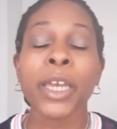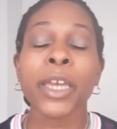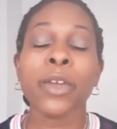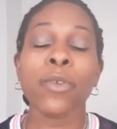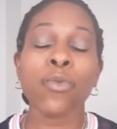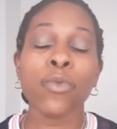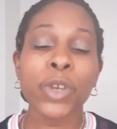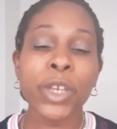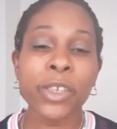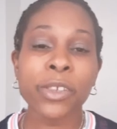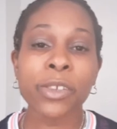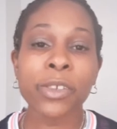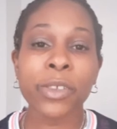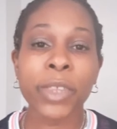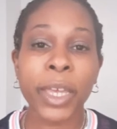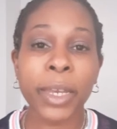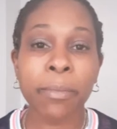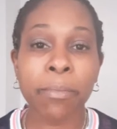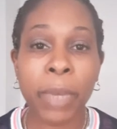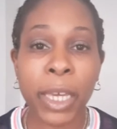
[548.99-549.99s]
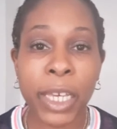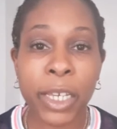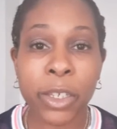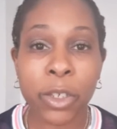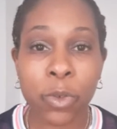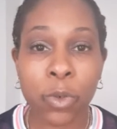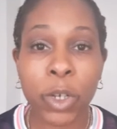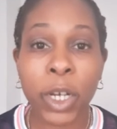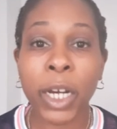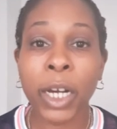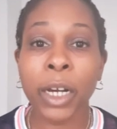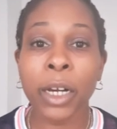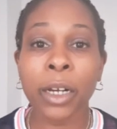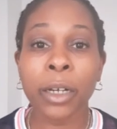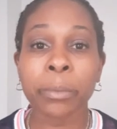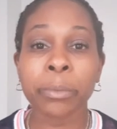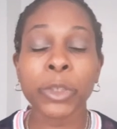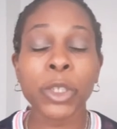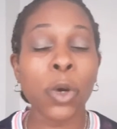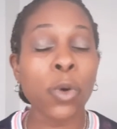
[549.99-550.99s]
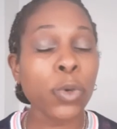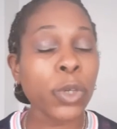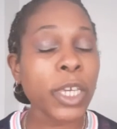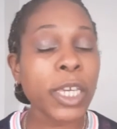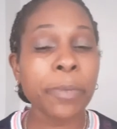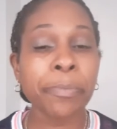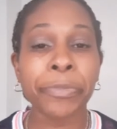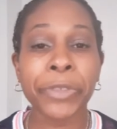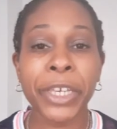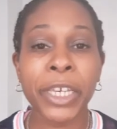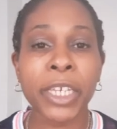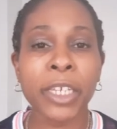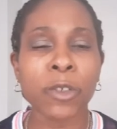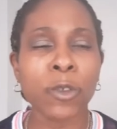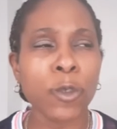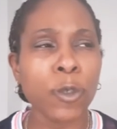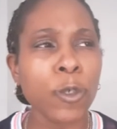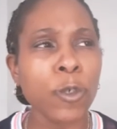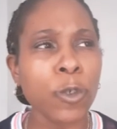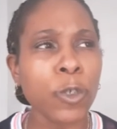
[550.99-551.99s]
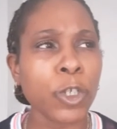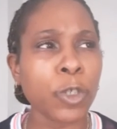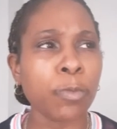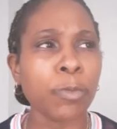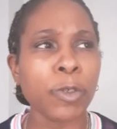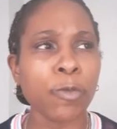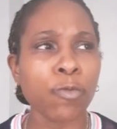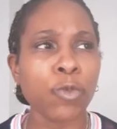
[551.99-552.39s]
and reasons that make you calm. Don't keep thinking, oh, this.